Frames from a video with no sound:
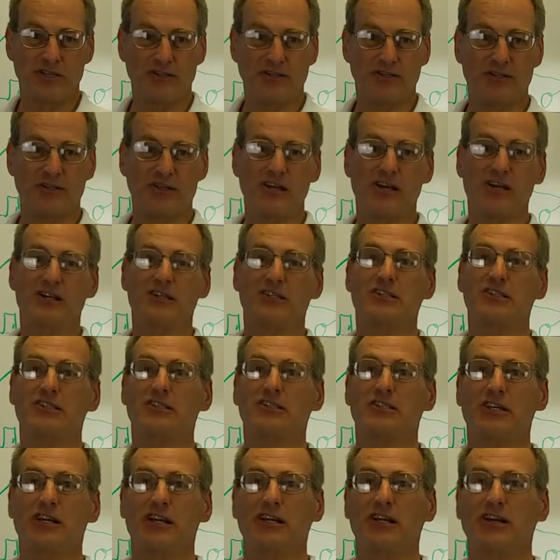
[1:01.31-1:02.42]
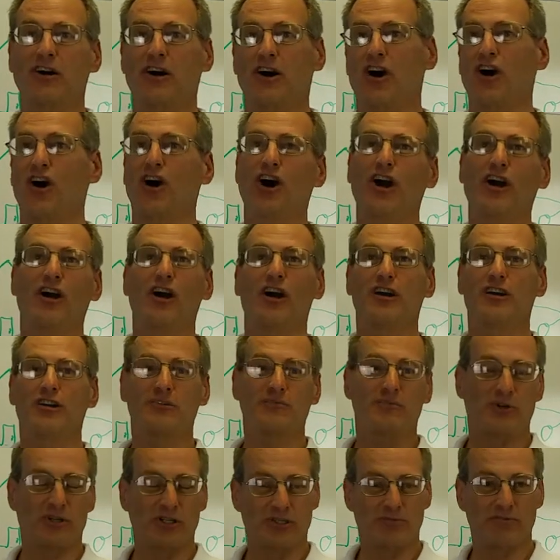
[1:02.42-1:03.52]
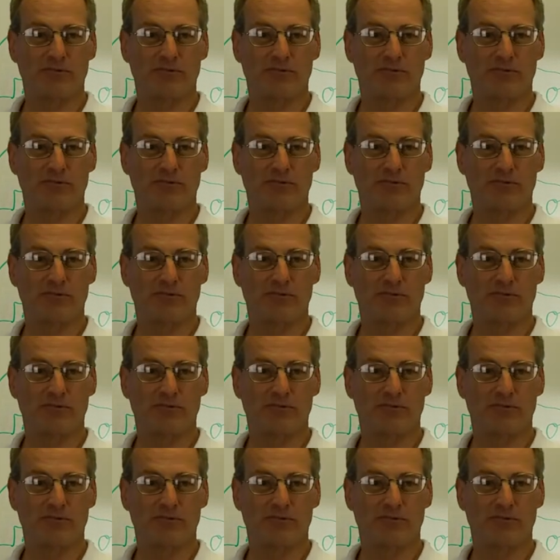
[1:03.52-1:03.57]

You can't just say, oh, I got an umbrella